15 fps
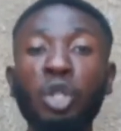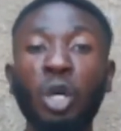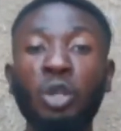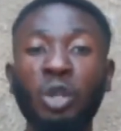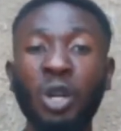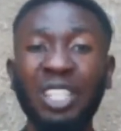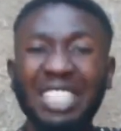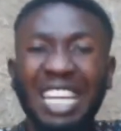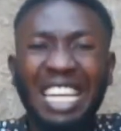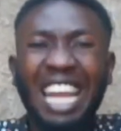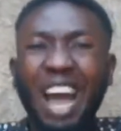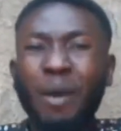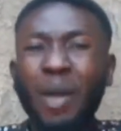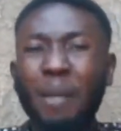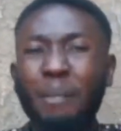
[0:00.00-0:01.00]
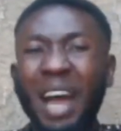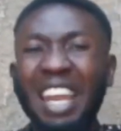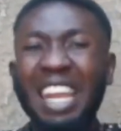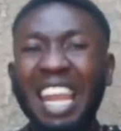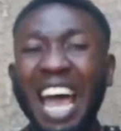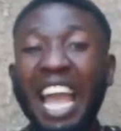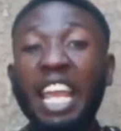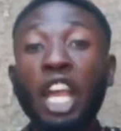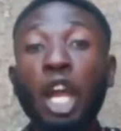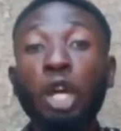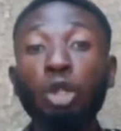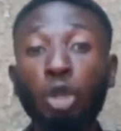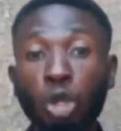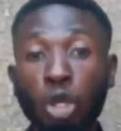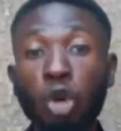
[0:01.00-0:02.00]
So do not allow a man lie
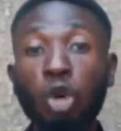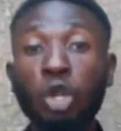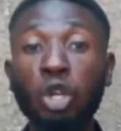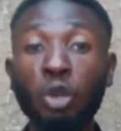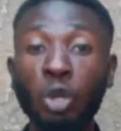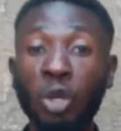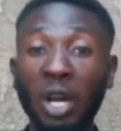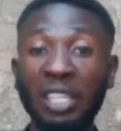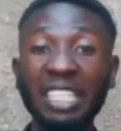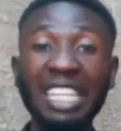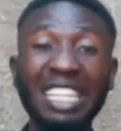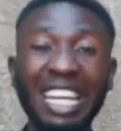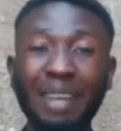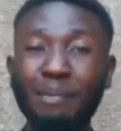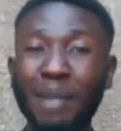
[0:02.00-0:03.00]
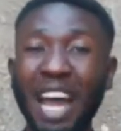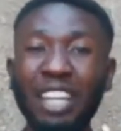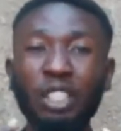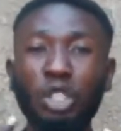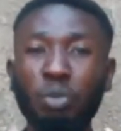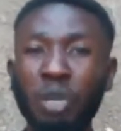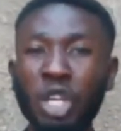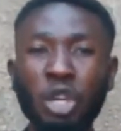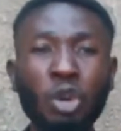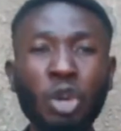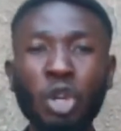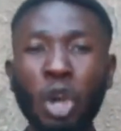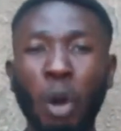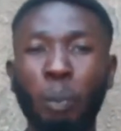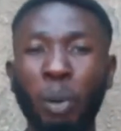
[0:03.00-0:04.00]
to you. You do not need a man to be
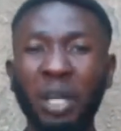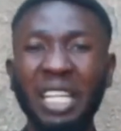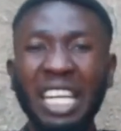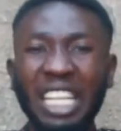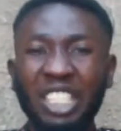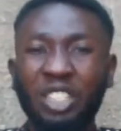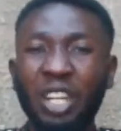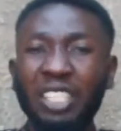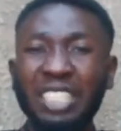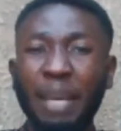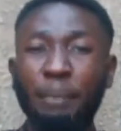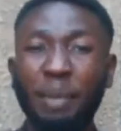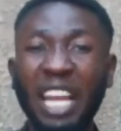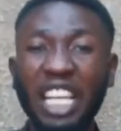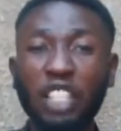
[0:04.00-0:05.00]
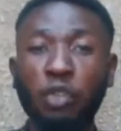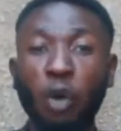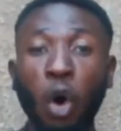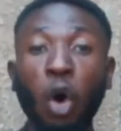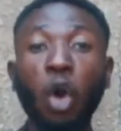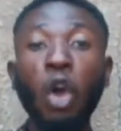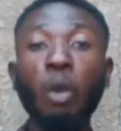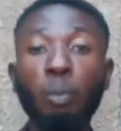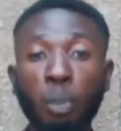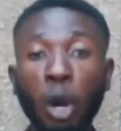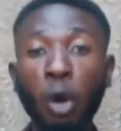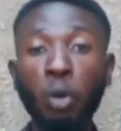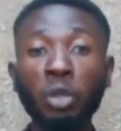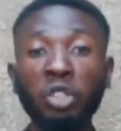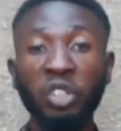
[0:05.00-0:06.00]
you. Your body is not a place for
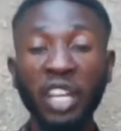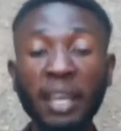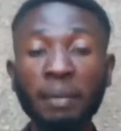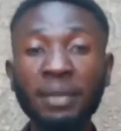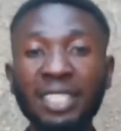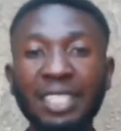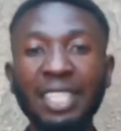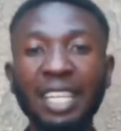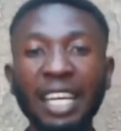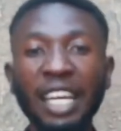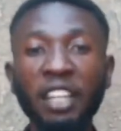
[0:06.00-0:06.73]
broken dreams.